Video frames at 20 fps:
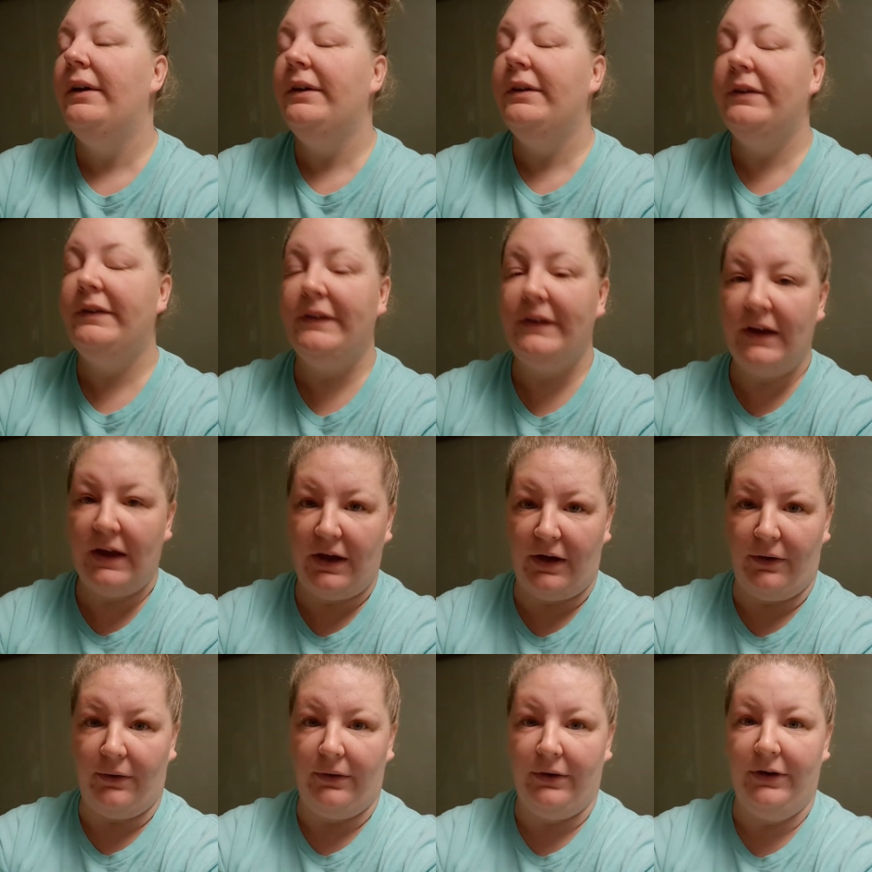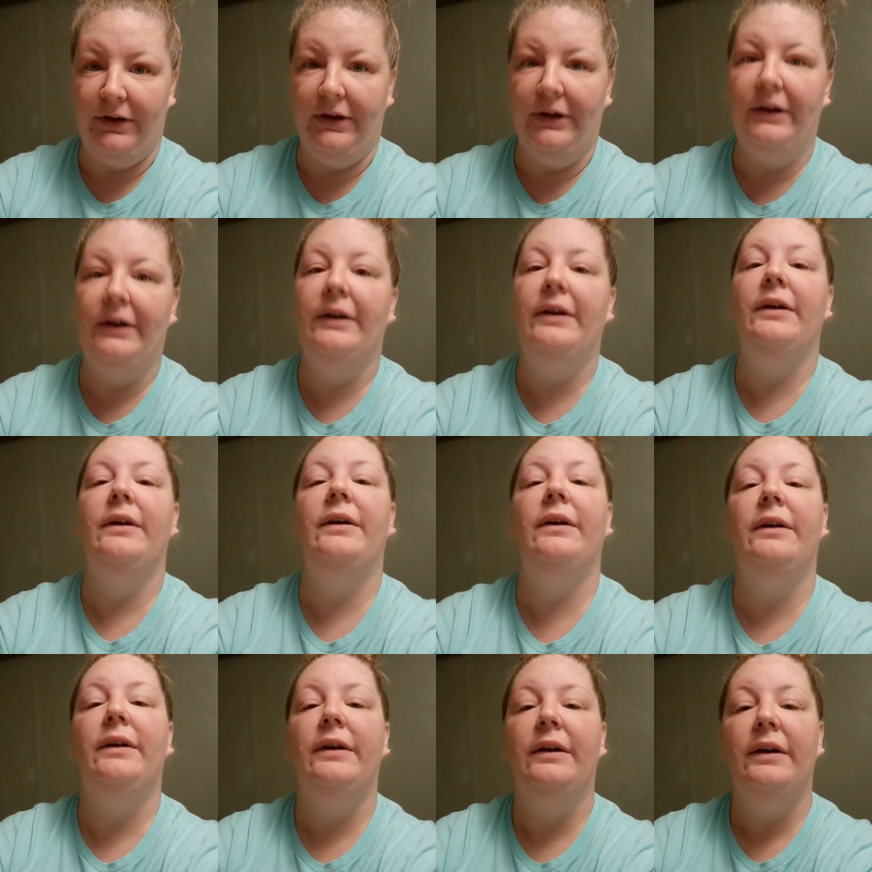So
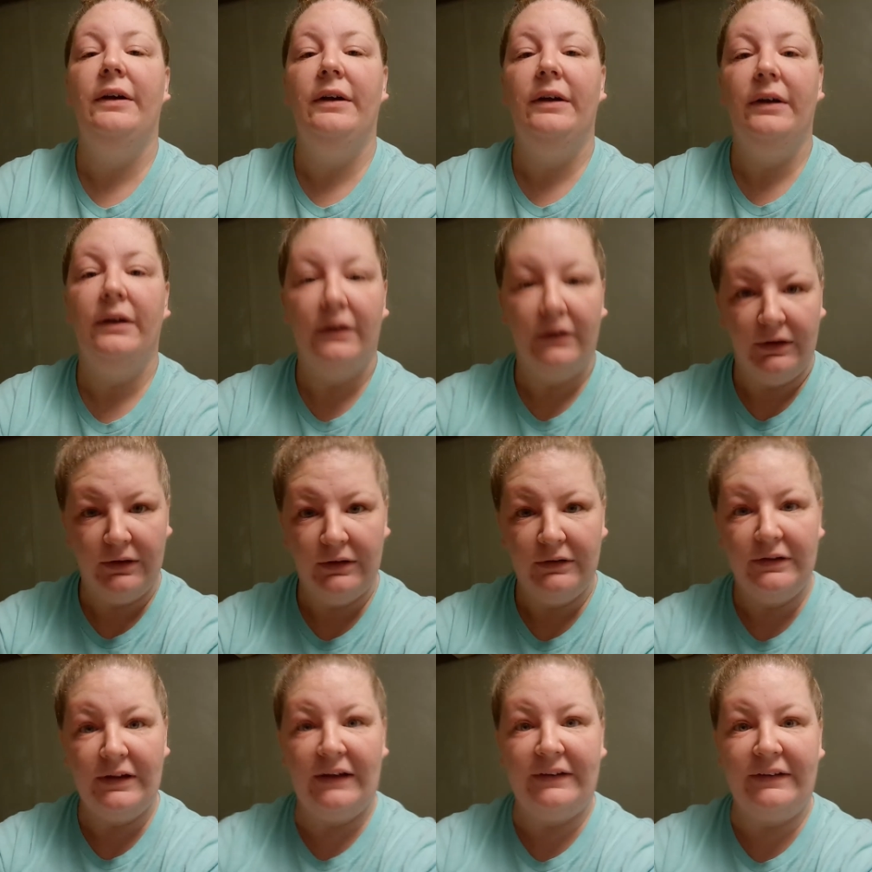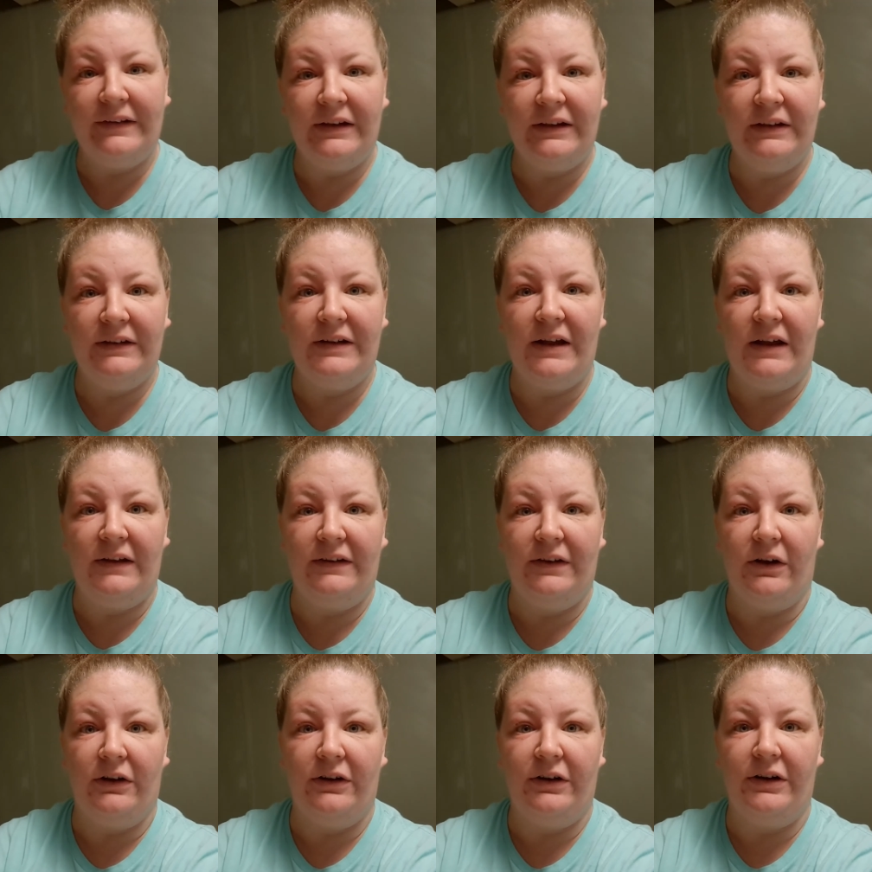let's get the day
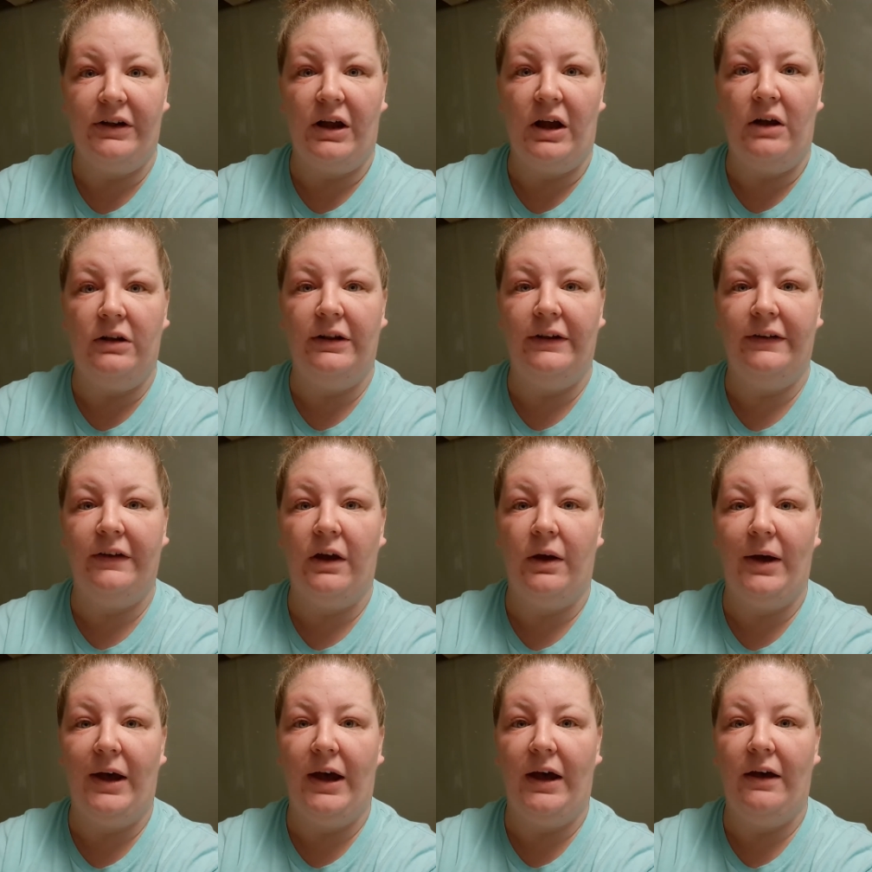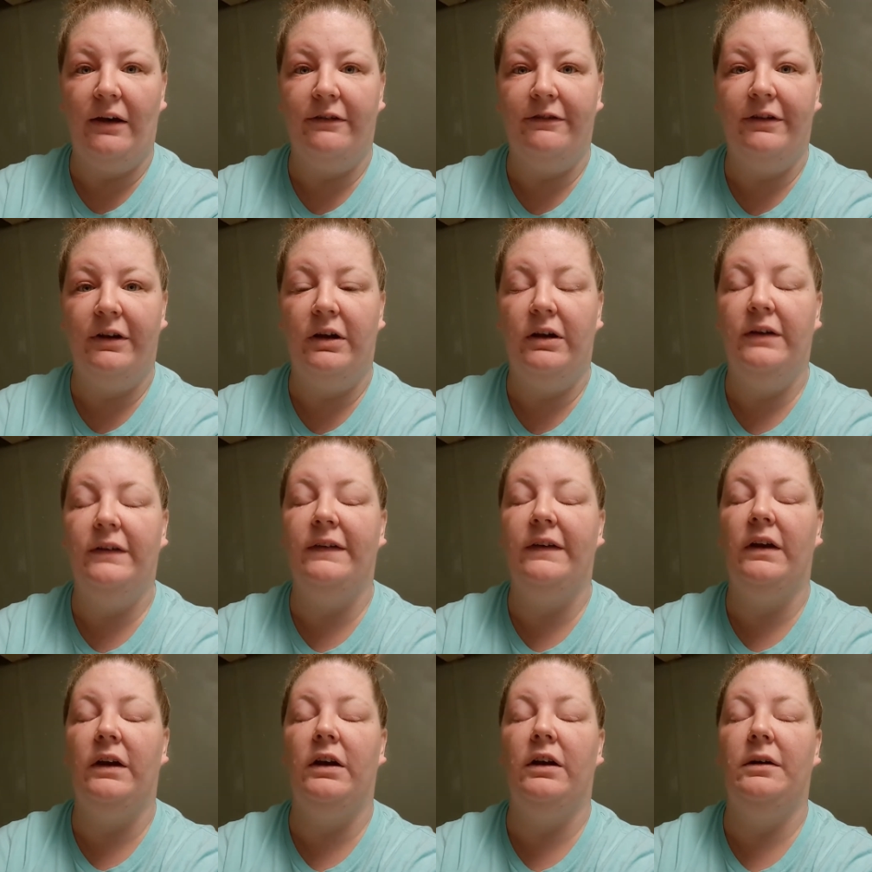started, y'all. Let's go have
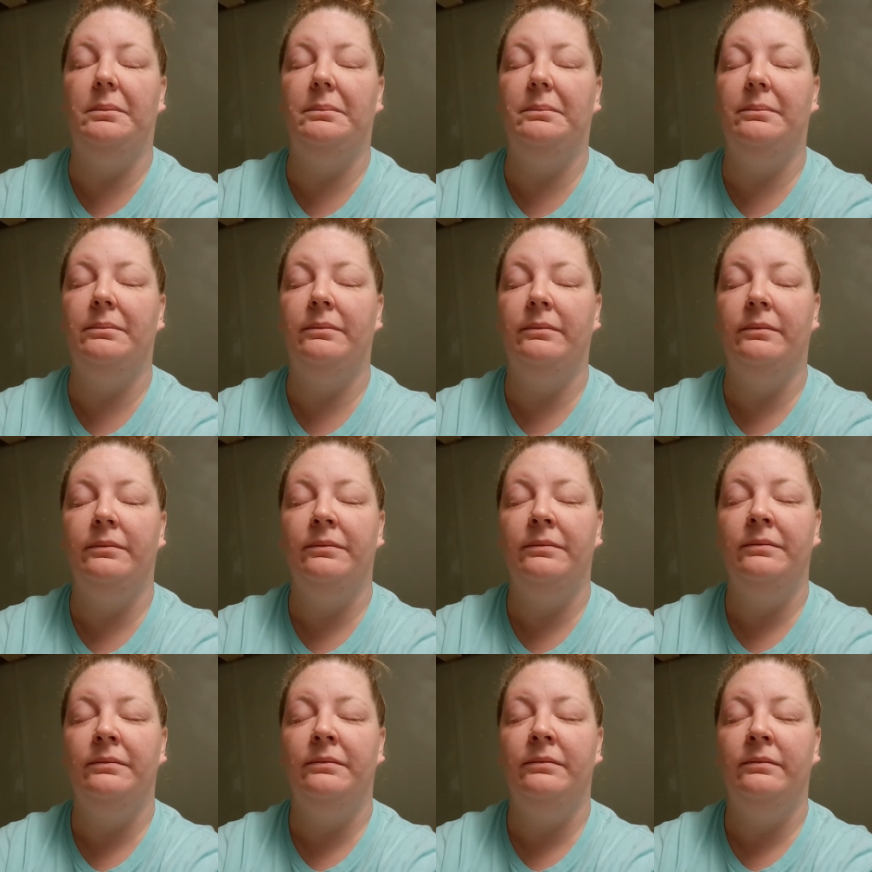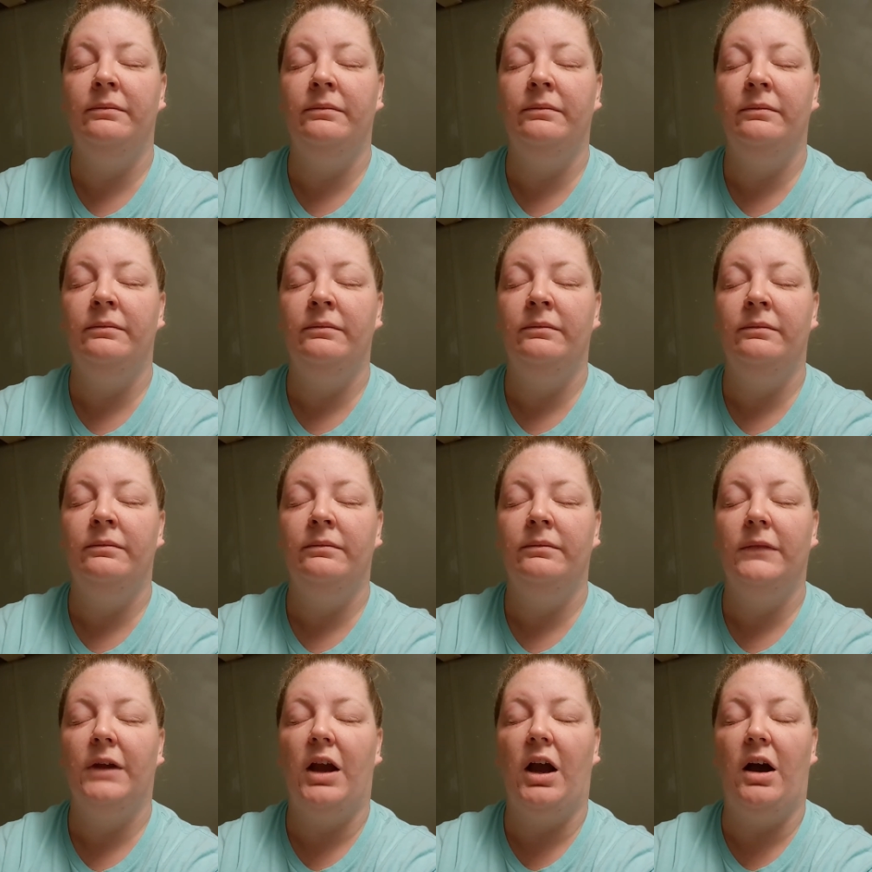some
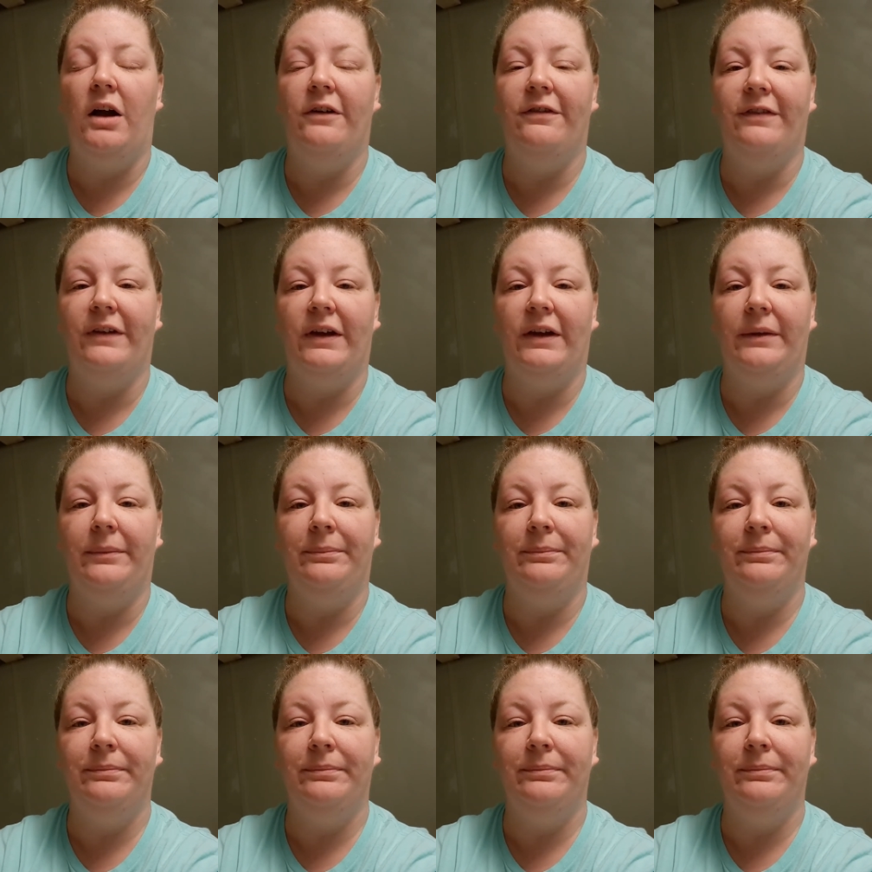coffee.